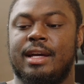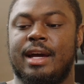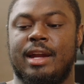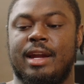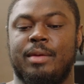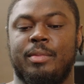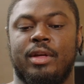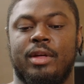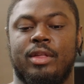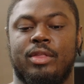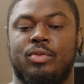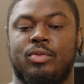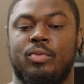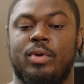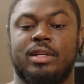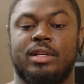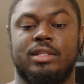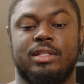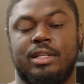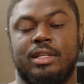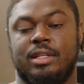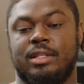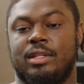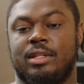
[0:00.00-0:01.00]
kind of being
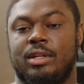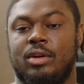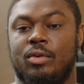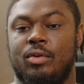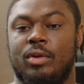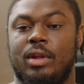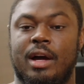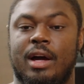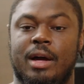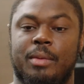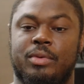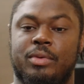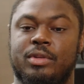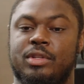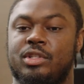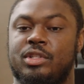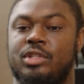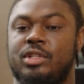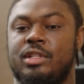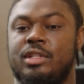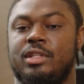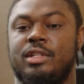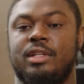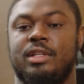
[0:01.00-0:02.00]
thrusted into the old line
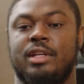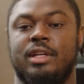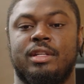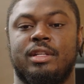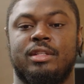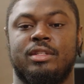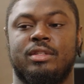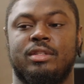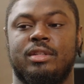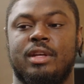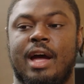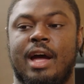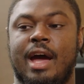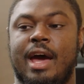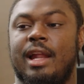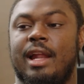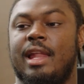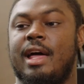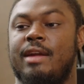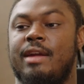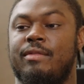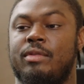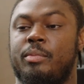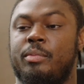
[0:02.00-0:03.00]
position, and I
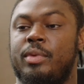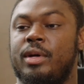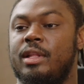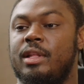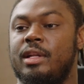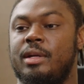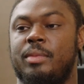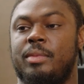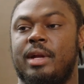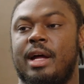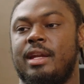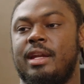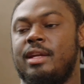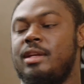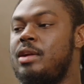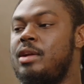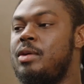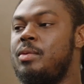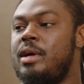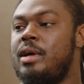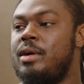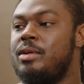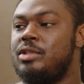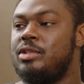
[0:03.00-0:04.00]
had a lot of ability, but I
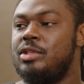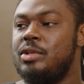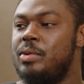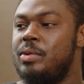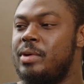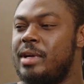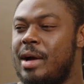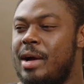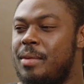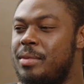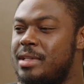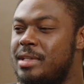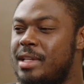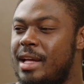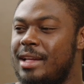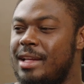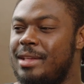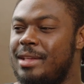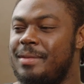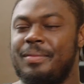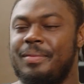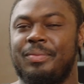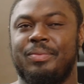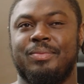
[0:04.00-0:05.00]
didn't know what I was doing. I was
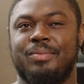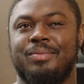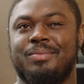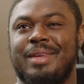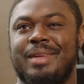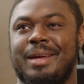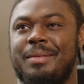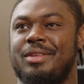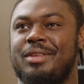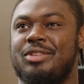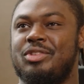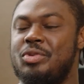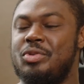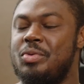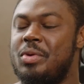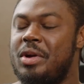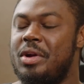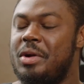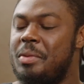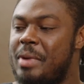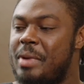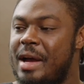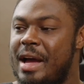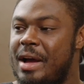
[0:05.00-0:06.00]
like maybe
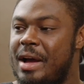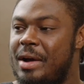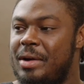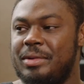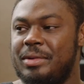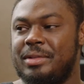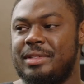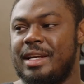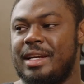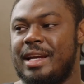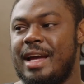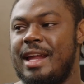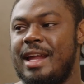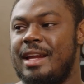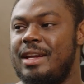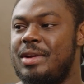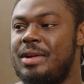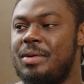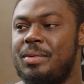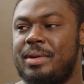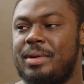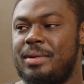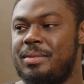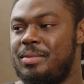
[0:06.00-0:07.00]
200 pounds, like I
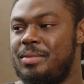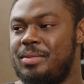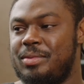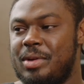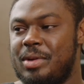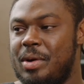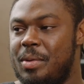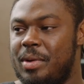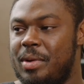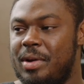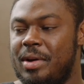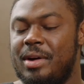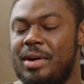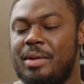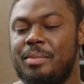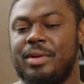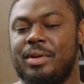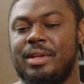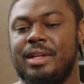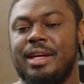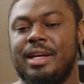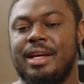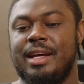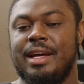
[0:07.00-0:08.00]
didn't know what was going on.
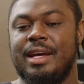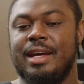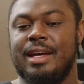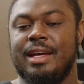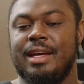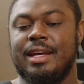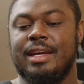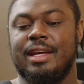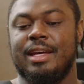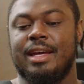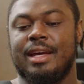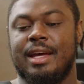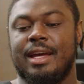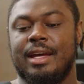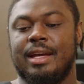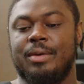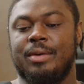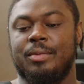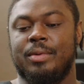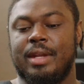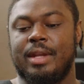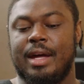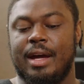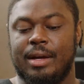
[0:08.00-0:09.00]
But
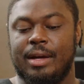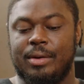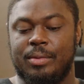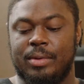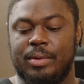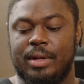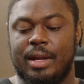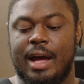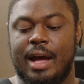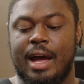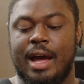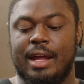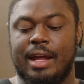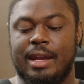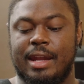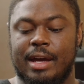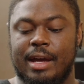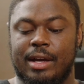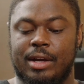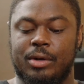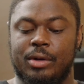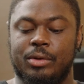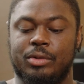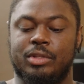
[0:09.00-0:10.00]
when that when I had
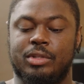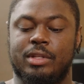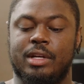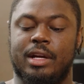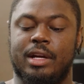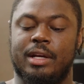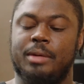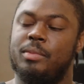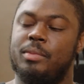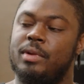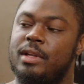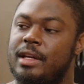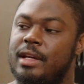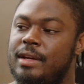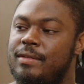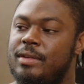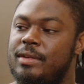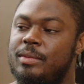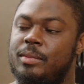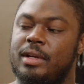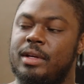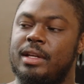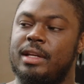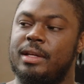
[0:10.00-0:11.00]
that coach there, he
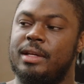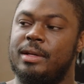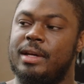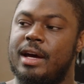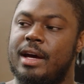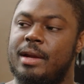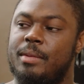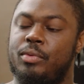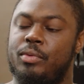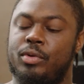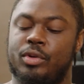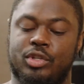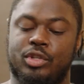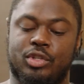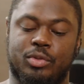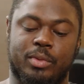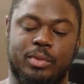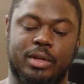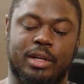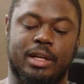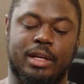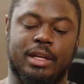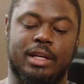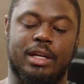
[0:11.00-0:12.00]
believed in me and he kind of
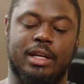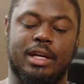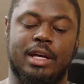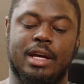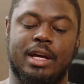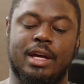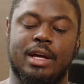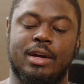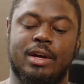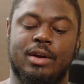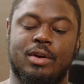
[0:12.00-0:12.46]
pushed me and he